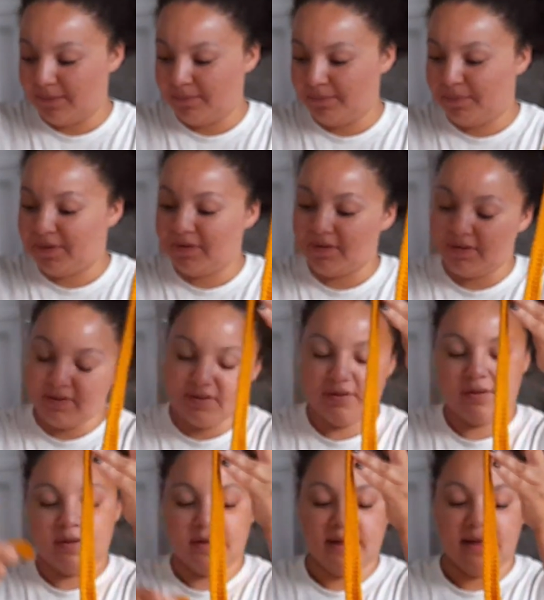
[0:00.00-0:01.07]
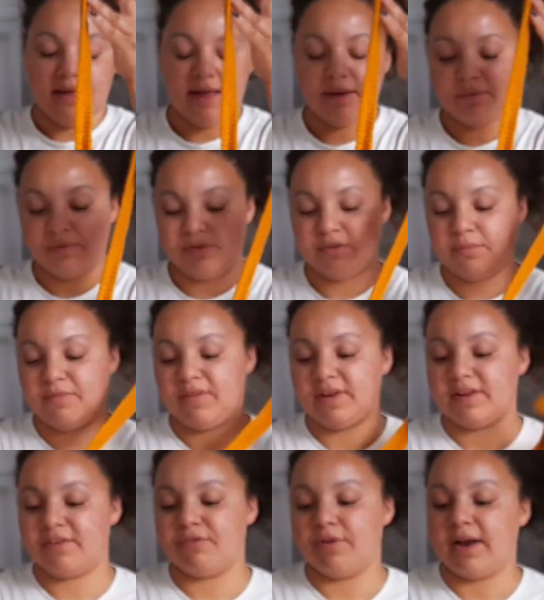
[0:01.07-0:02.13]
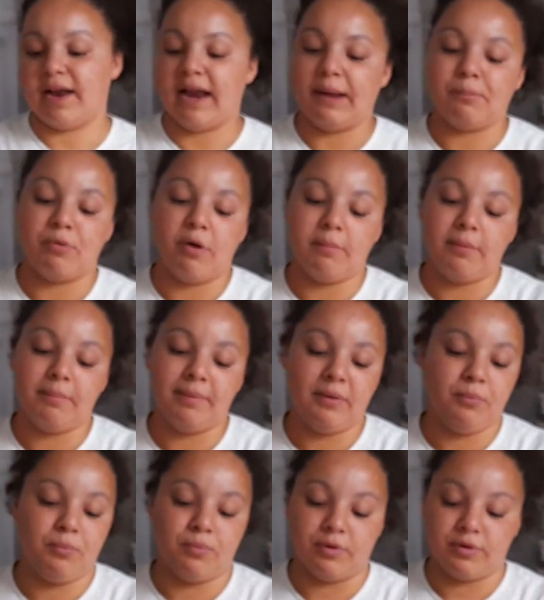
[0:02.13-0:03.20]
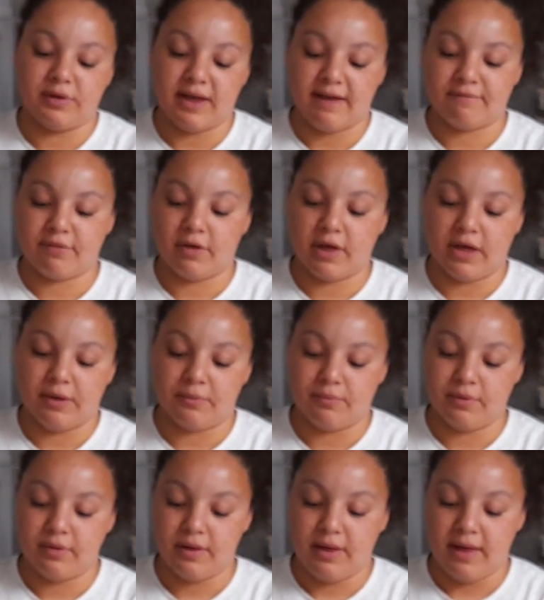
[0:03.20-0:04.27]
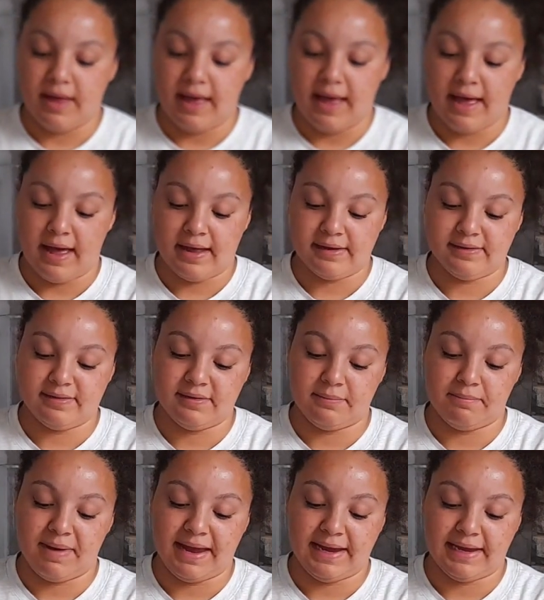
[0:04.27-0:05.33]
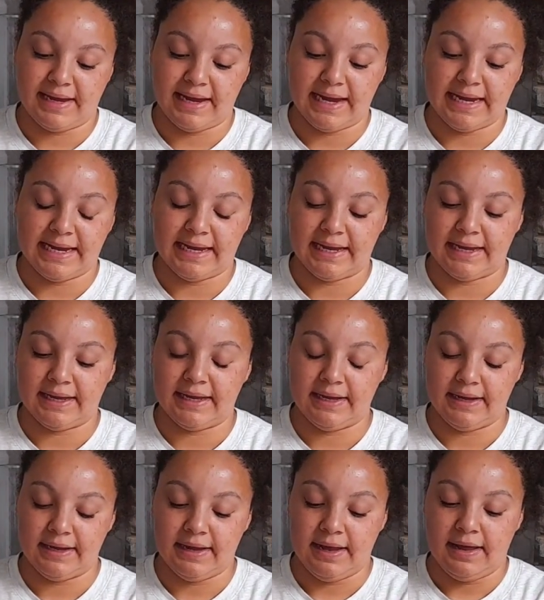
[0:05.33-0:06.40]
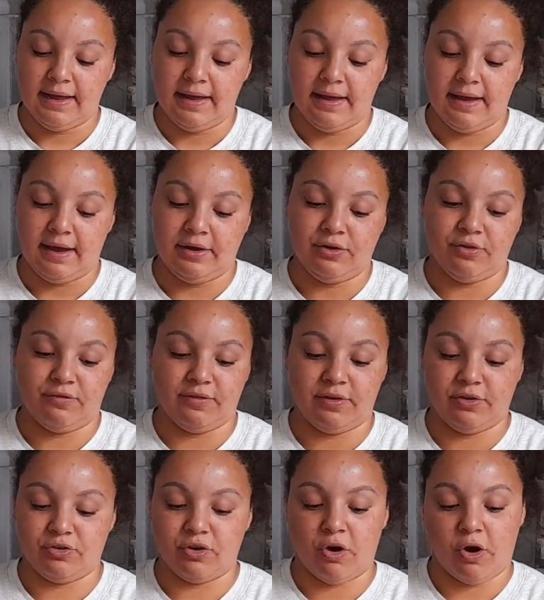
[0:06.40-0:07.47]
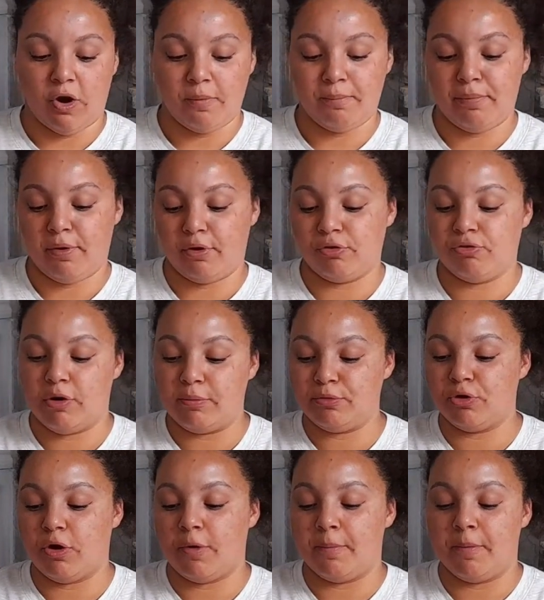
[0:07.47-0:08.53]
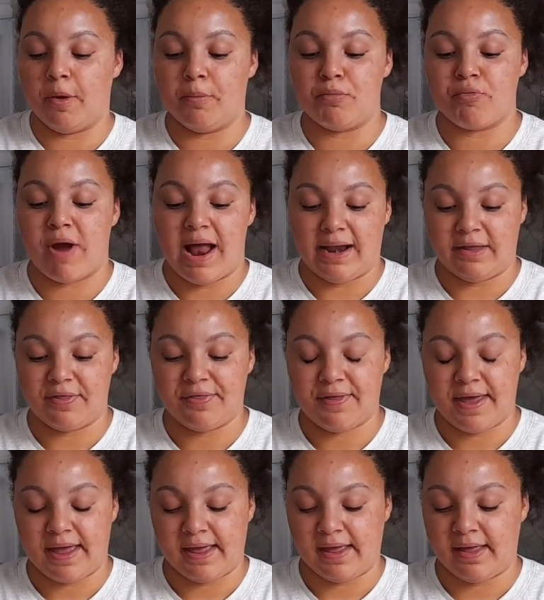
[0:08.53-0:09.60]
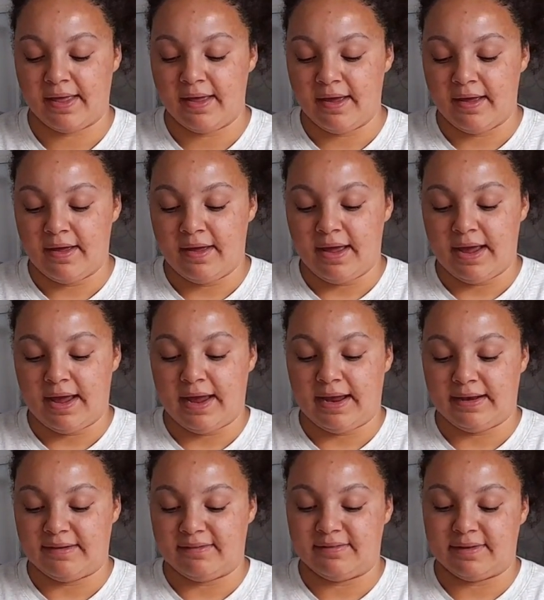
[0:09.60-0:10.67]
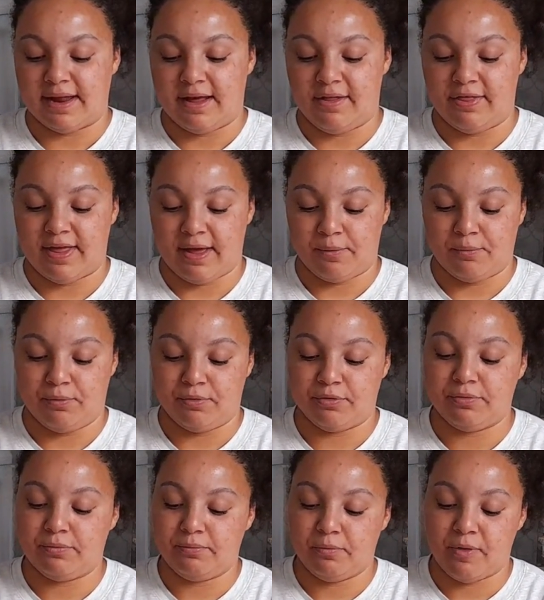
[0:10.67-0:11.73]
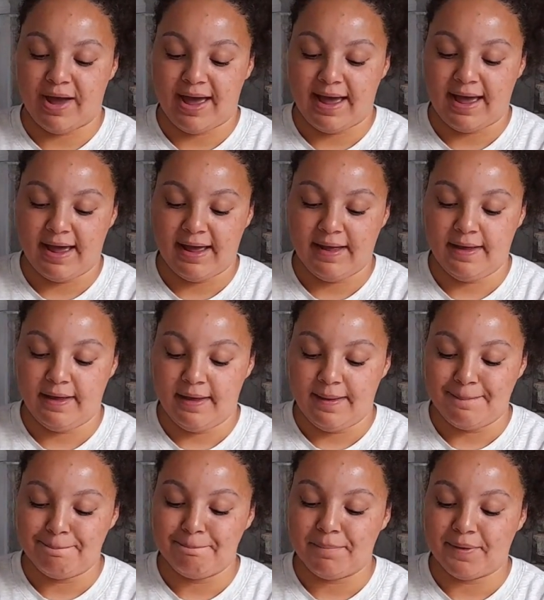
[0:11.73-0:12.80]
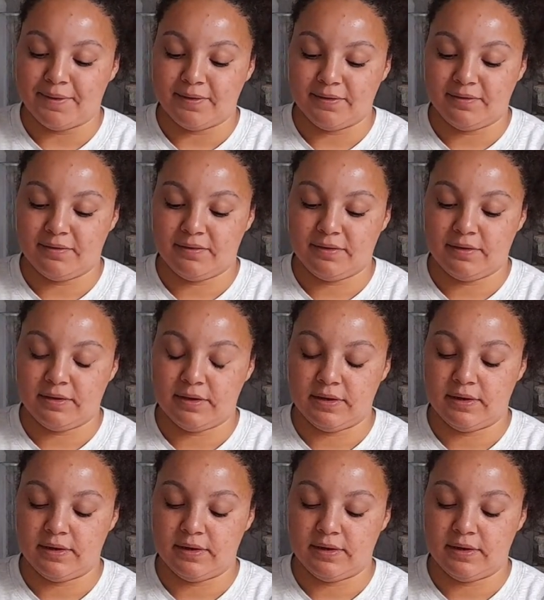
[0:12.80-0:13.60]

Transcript: But it was something different, and I probably would have a go at making another top or crop top or bralette thing in a style that I would wear, but